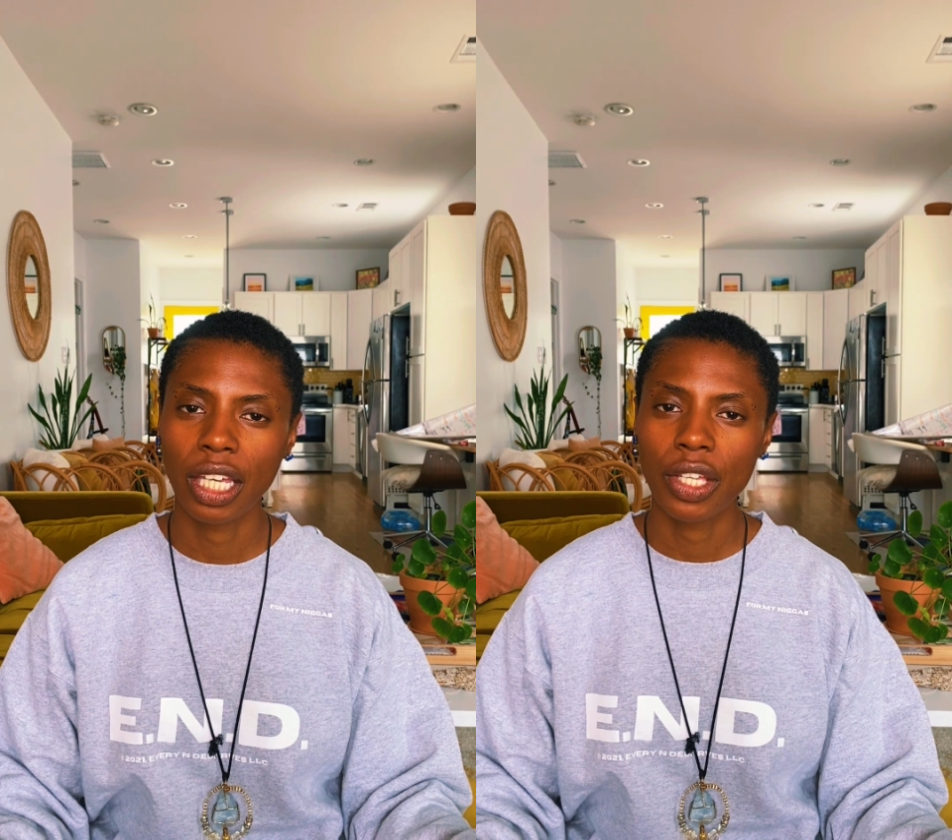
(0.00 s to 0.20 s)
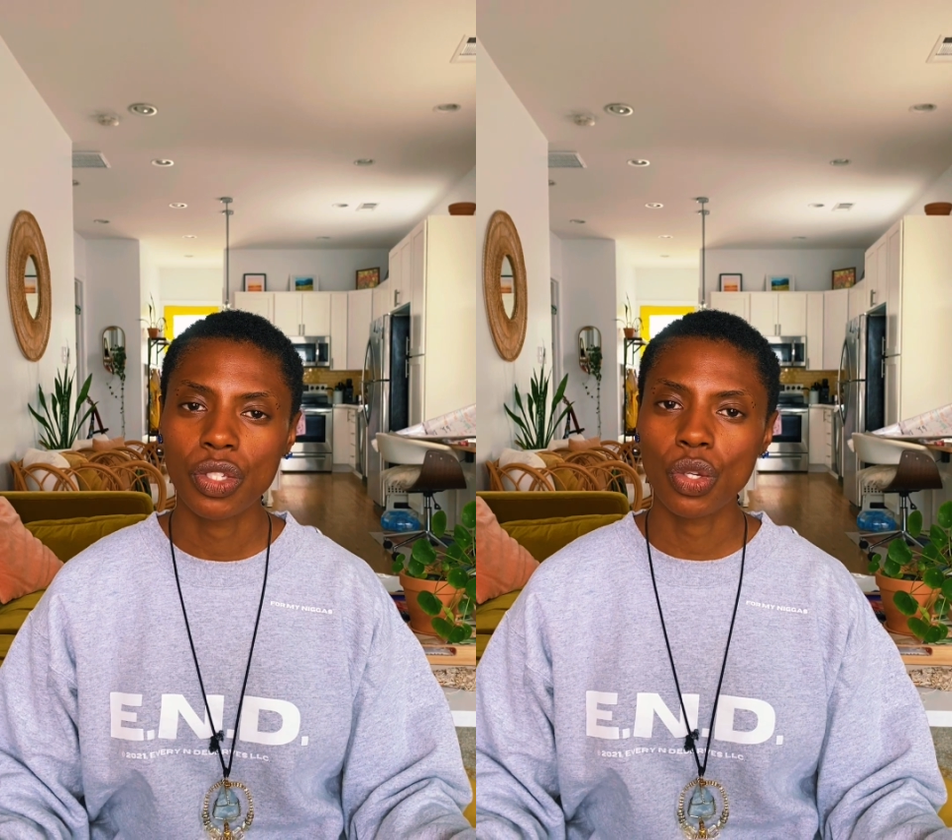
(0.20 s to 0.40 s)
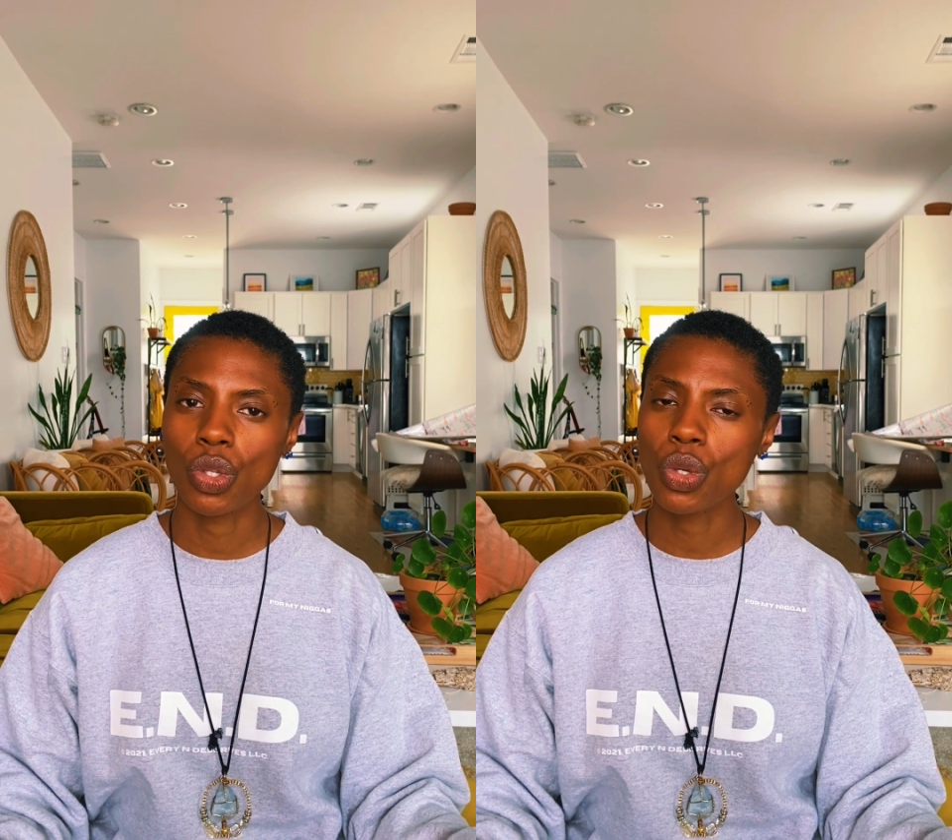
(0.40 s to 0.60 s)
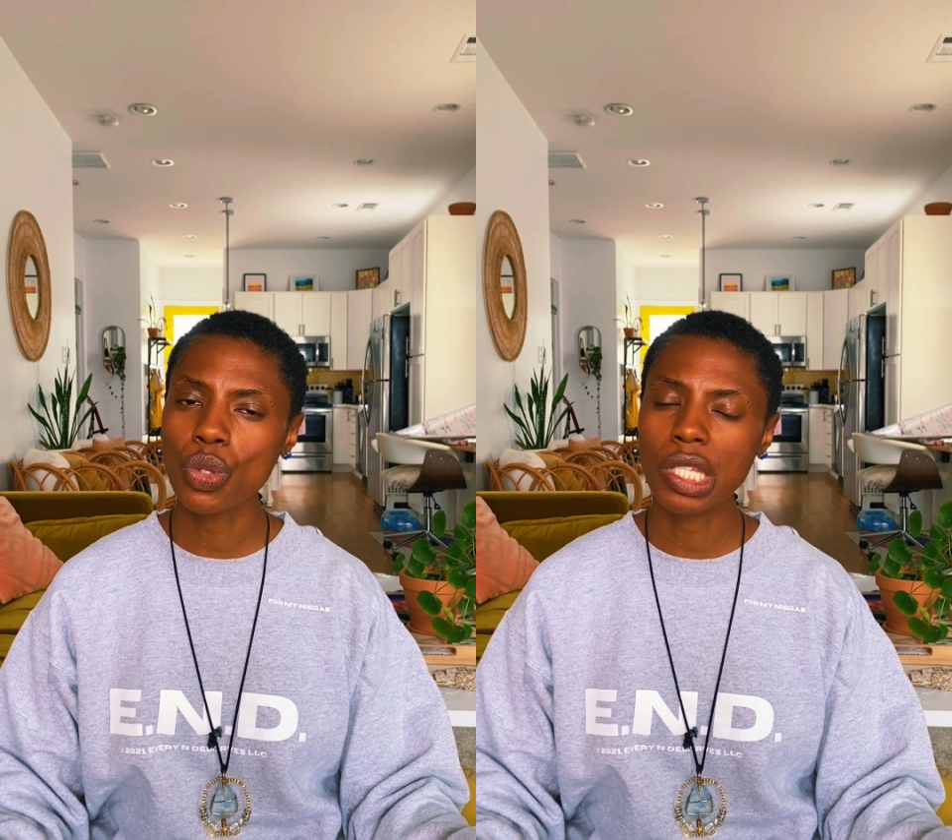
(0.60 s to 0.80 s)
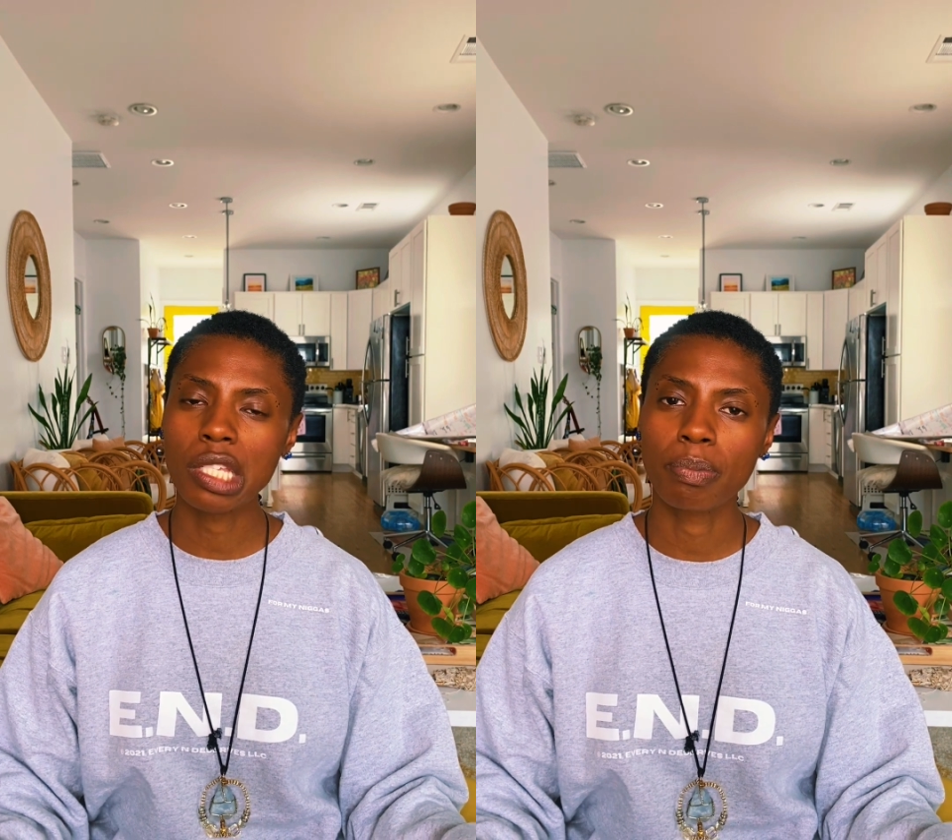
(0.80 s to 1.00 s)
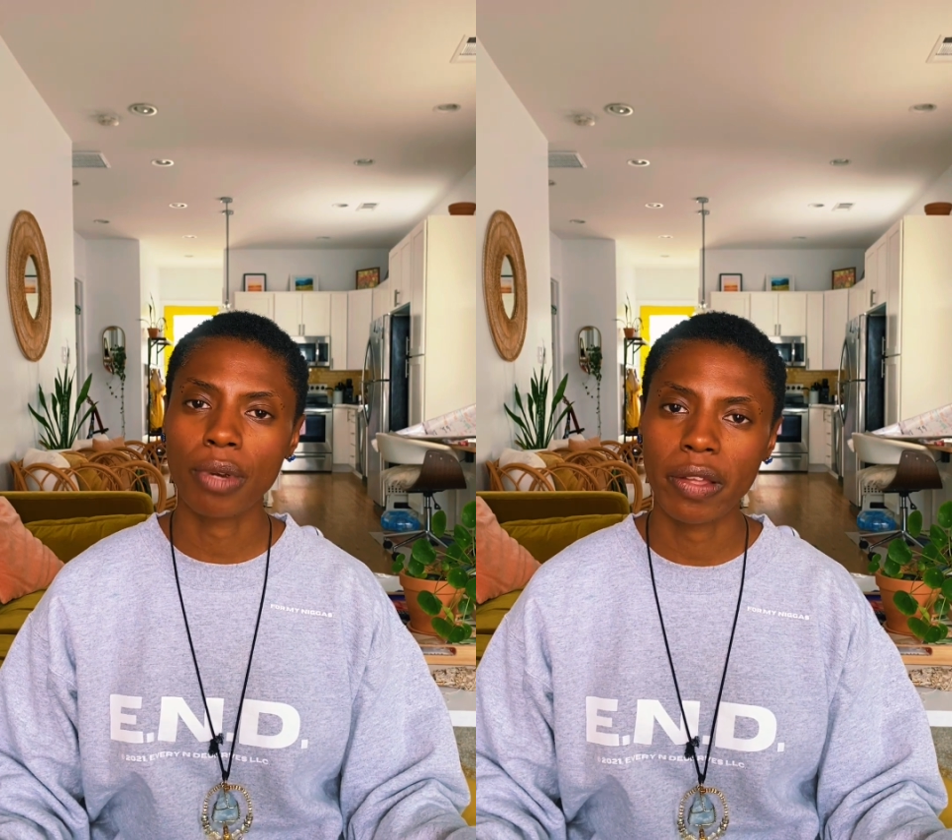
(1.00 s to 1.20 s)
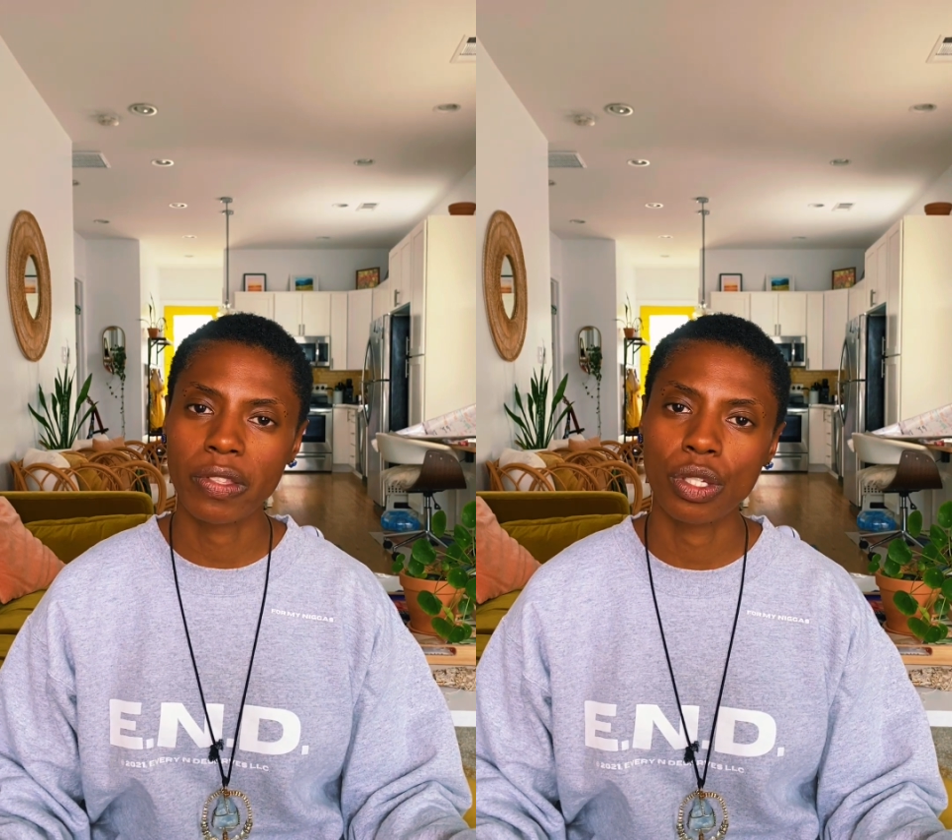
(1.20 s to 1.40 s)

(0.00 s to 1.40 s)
So use this breath